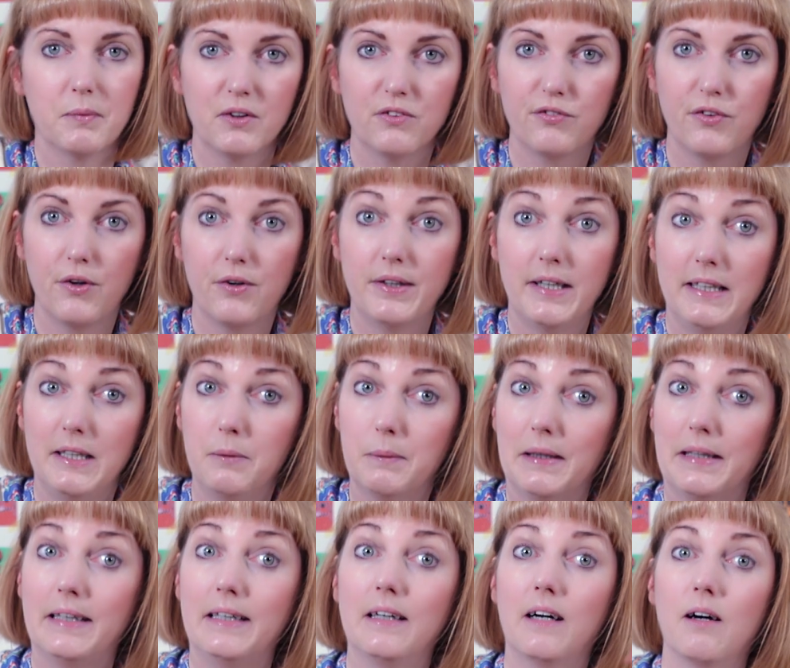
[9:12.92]
my phone
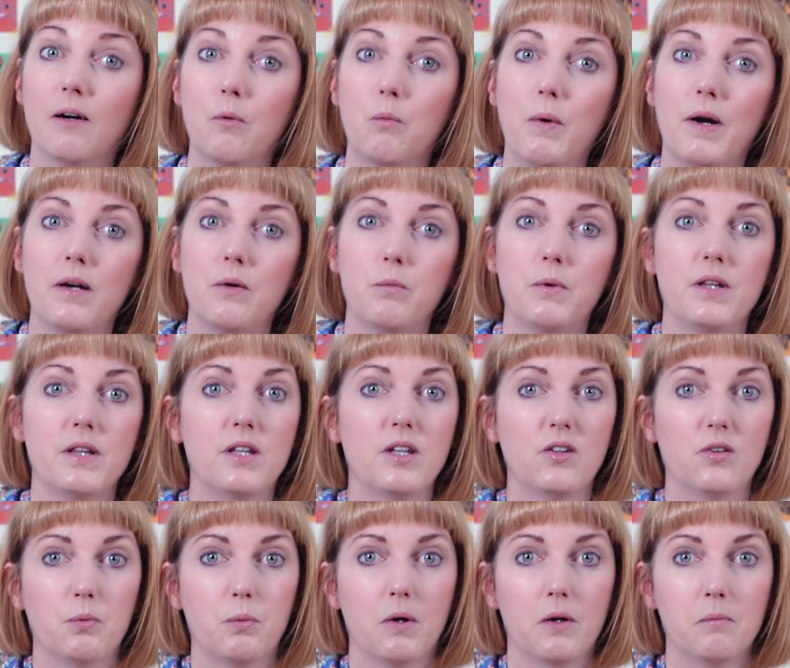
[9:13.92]
anyway. I went with
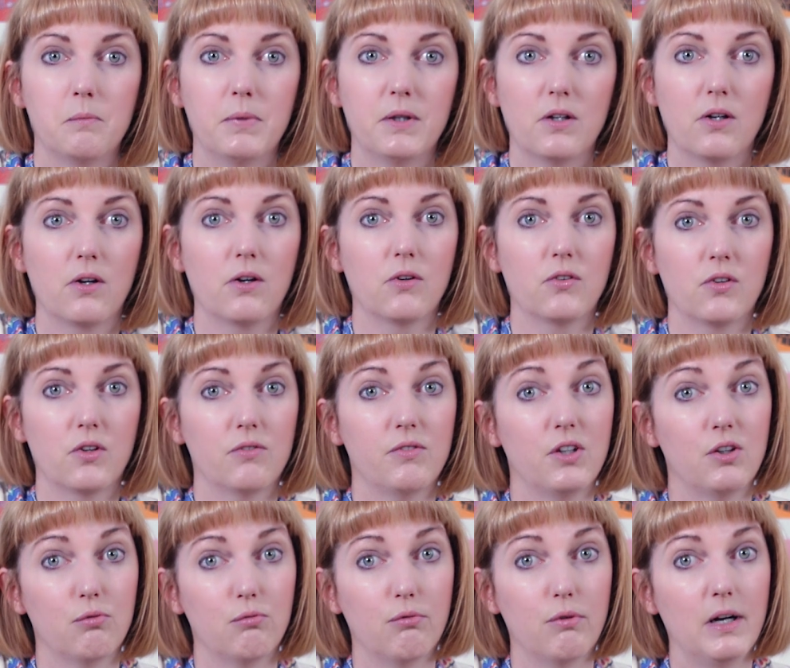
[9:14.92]
this one because of
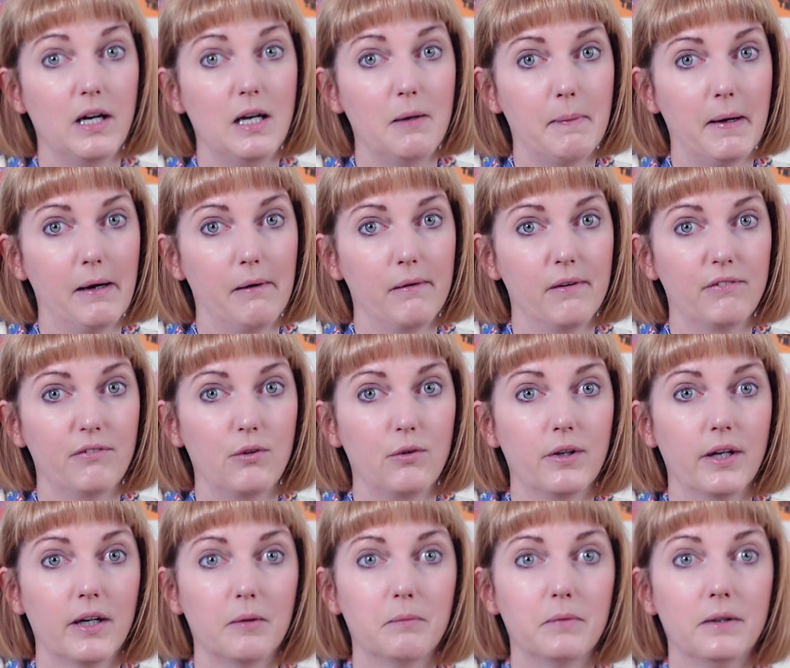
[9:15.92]
its really powerful
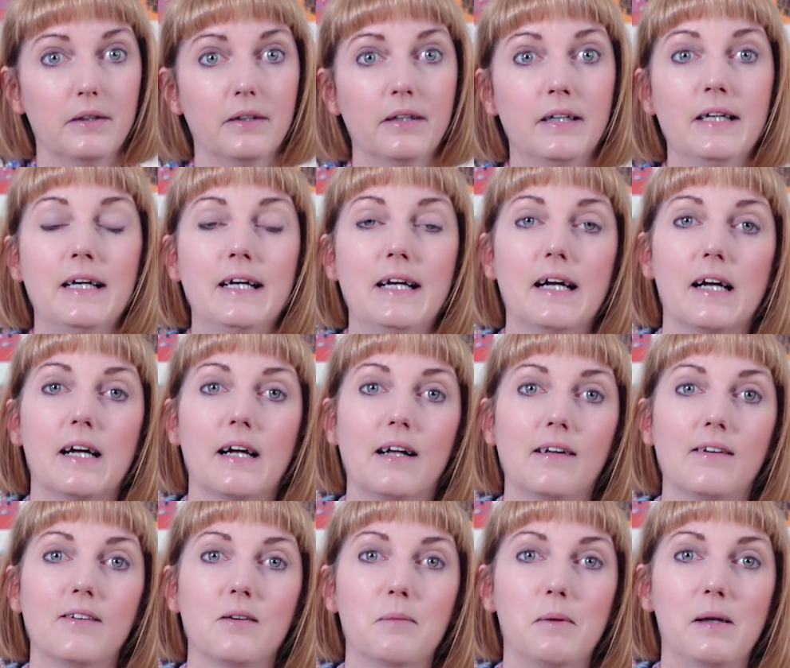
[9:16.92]
camera
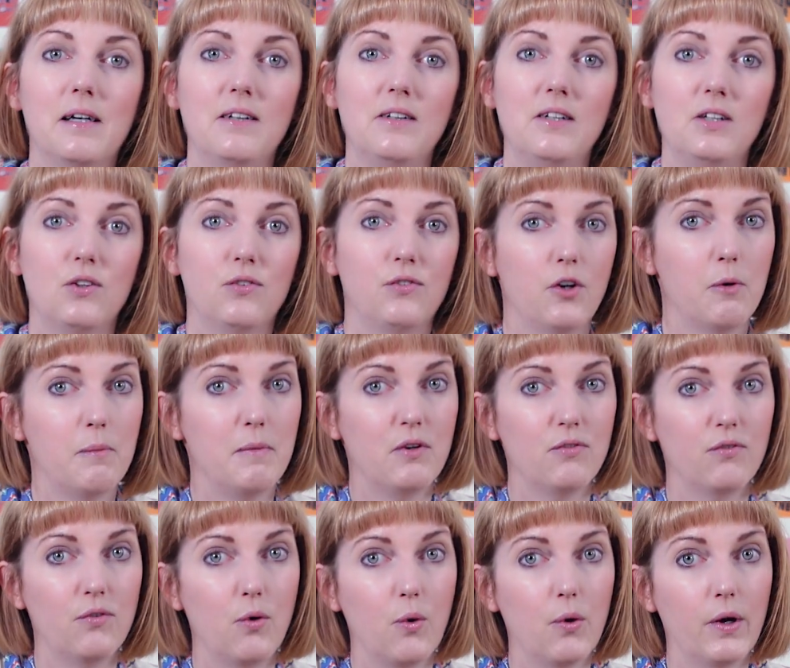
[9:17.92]
and ability to film in
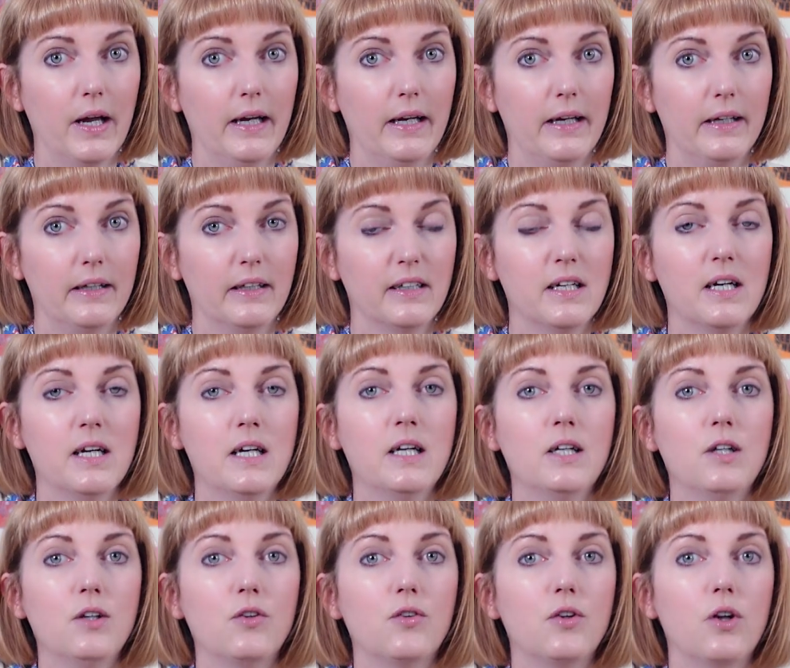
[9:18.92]
4K.
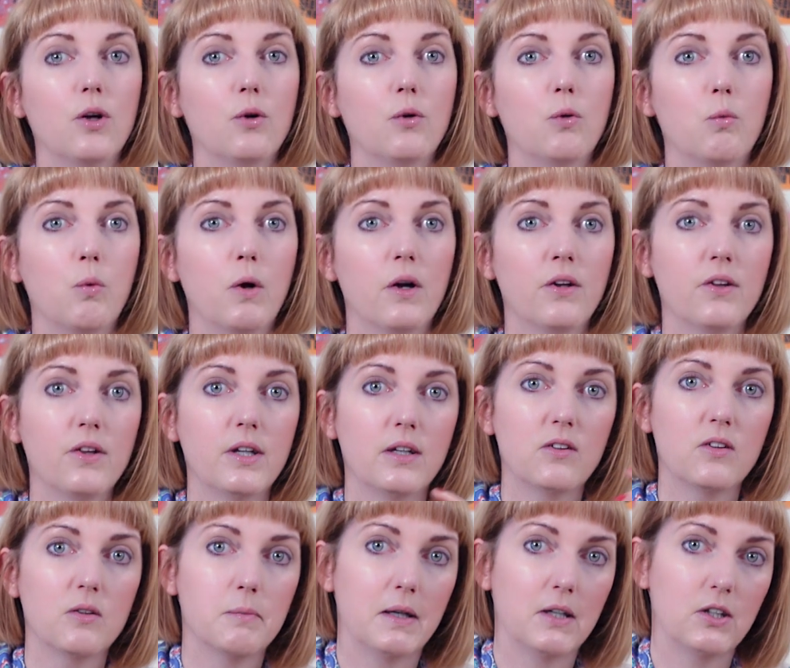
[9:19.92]
So one thing
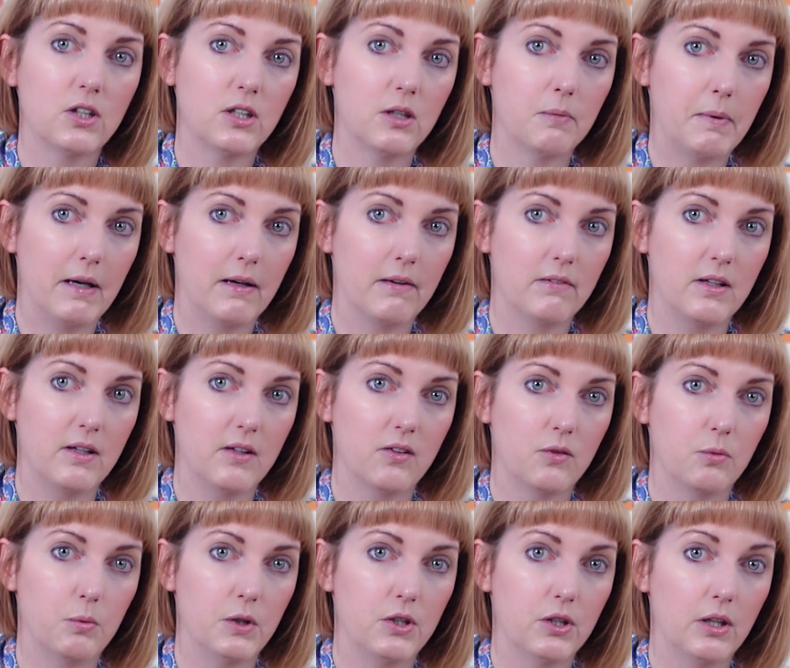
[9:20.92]
to mention about
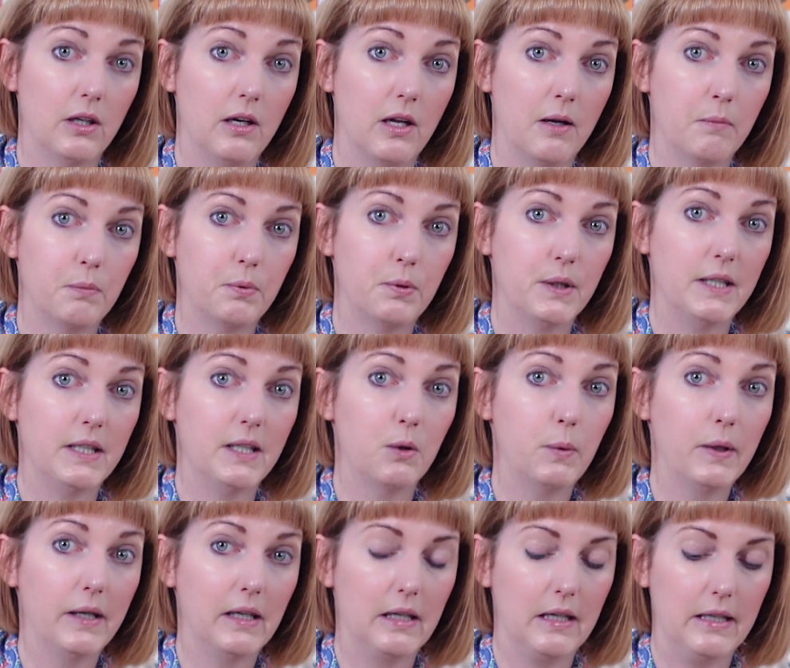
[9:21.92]
this, which I learnt pretty
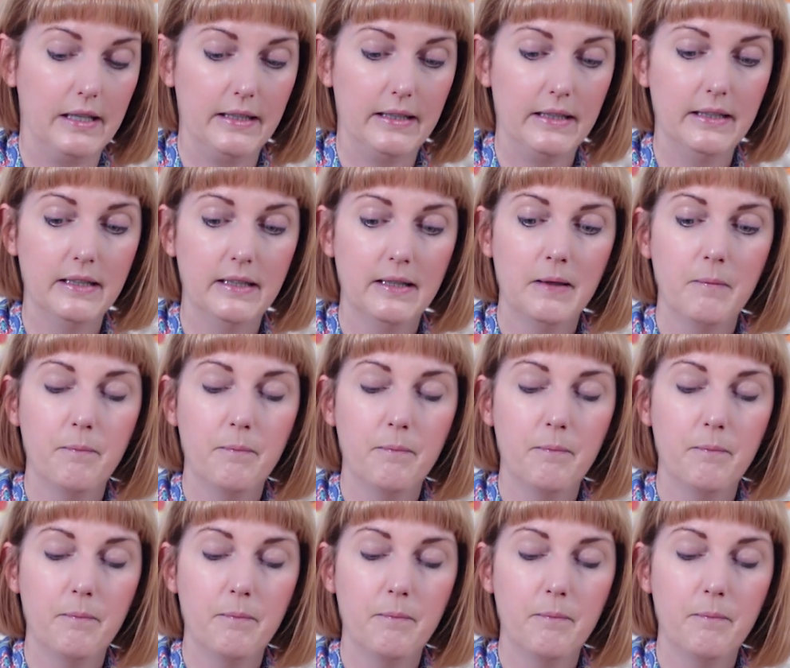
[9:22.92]
quickly,